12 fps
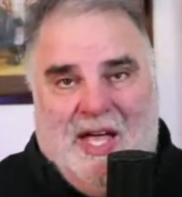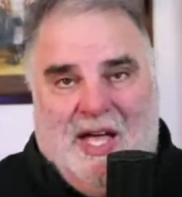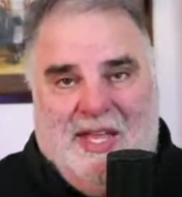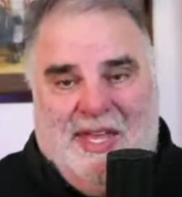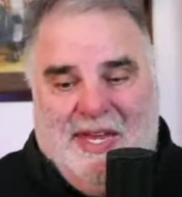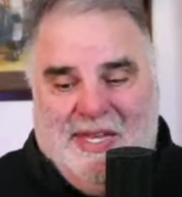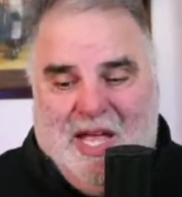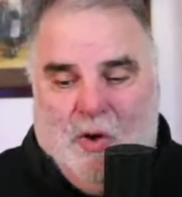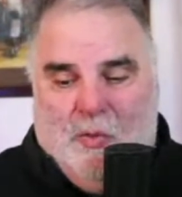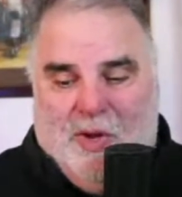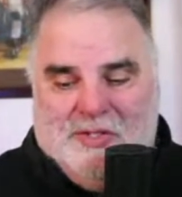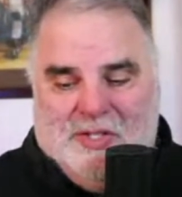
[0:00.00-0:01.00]
He now
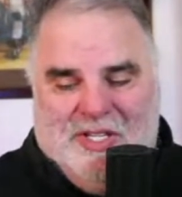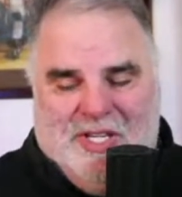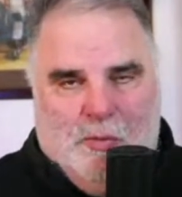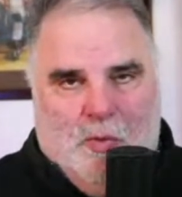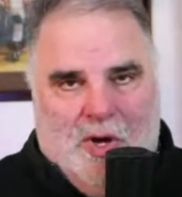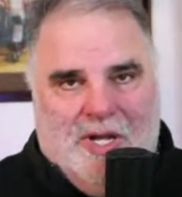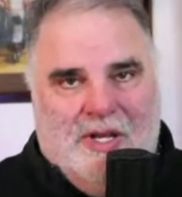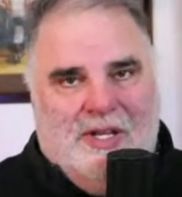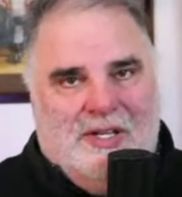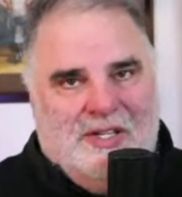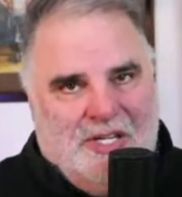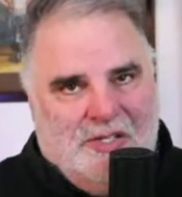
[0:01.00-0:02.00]
runs a D1,
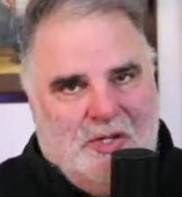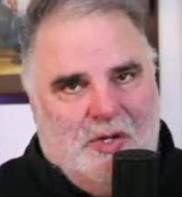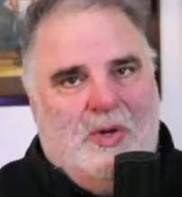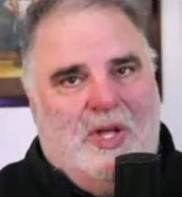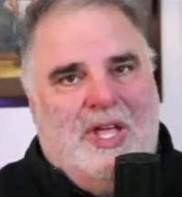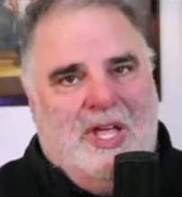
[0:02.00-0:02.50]
D2,